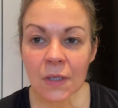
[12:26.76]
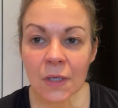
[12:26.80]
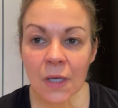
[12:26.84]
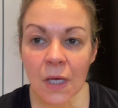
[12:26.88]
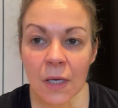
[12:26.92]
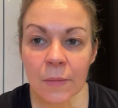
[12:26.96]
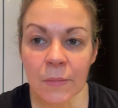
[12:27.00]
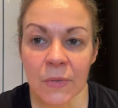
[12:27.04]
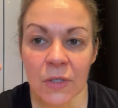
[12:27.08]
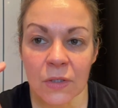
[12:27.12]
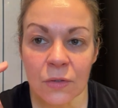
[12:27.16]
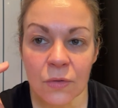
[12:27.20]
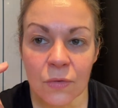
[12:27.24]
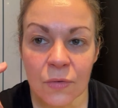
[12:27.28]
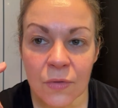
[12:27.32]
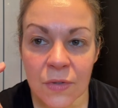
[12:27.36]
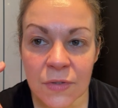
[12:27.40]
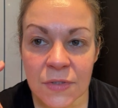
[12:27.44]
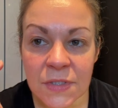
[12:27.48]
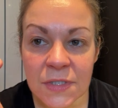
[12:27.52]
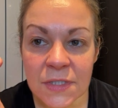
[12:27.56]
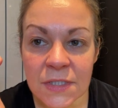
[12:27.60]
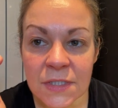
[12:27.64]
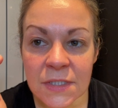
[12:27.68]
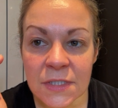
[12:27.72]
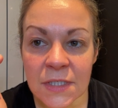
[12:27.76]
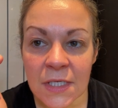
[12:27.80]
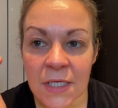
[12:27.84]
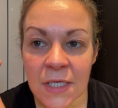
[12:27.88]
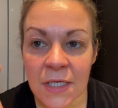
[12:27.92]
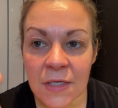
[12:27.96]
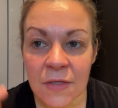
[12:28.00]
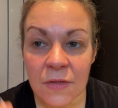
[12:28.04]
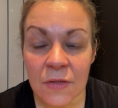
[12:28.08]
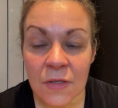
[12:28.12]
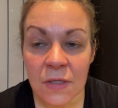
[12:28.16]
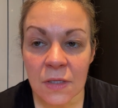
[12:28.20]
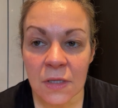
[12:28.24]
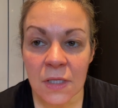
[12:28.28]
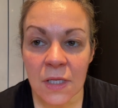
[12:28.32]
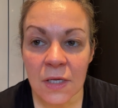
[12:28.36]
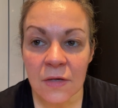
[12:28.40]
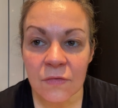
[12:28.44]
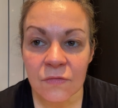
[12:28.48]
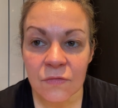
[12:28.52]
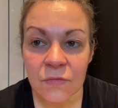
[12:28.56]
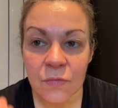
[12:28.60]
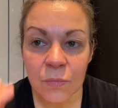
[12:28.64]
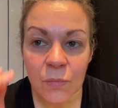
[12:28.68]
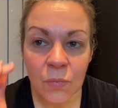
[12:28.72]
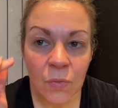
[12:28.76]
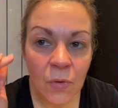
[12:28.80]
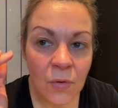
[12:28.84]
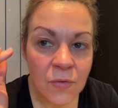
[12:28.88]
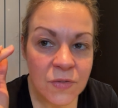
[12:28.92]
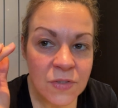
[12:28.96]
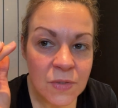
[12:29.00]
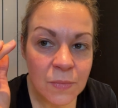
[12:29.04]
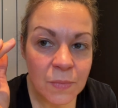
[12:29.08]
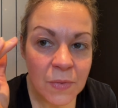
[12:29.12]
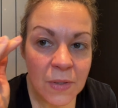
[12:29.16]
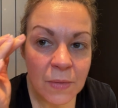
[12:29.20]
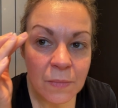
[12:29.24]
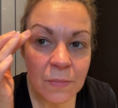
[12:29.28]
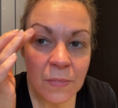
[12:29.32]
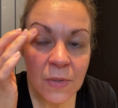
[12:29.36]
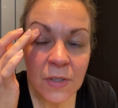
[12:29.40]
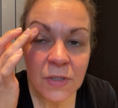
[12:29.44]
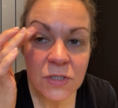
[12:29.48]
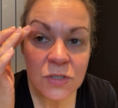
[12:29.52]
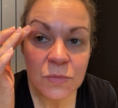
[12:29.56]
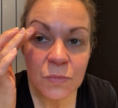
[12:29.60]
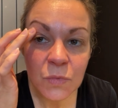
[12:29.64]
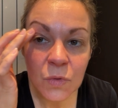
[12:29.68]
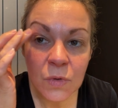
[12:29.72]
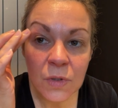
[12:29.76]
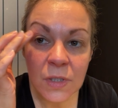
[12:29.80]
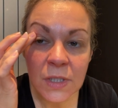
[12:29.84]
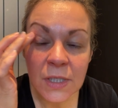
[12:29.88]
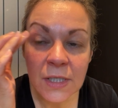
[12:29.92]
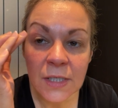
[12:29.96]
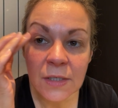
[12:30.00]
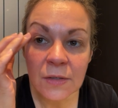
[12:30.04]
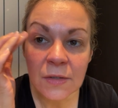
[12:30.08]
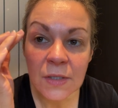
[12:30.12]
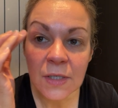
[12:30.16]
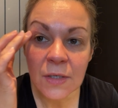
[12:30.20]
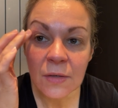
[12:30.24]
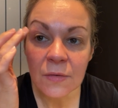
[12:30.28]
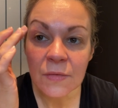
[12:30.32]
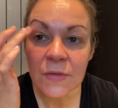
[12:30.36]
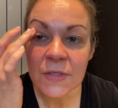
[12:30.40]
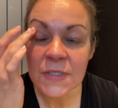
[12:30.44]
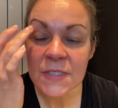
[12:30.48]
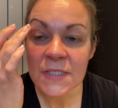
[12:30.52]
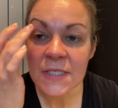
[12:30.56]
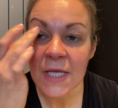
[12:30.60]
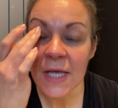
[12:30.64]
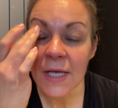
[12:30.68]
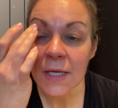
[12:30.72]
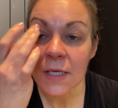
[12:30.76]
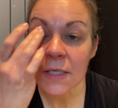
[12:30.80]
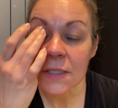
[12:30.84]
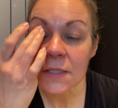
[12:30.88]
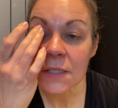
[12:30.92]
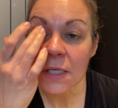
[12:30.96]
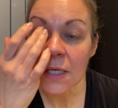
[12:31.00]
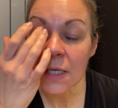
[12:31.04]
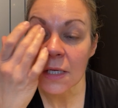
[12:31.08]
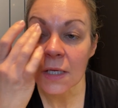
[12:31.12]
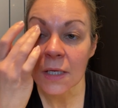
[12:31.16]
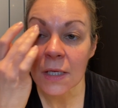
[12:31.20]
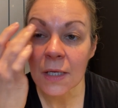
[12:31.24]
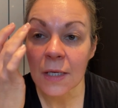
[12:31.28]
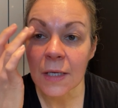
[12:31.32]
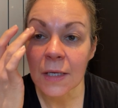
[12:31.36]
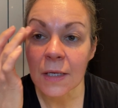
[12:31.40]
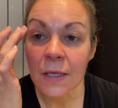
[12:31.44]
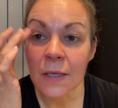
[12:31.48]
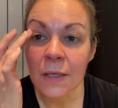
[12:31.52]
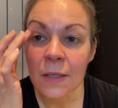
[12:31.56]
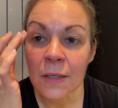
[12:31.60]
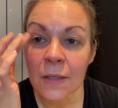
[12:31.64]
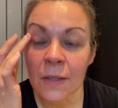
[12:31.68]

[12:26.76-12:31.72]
I mean, you can see the lift possibly much more clearly on the second eye.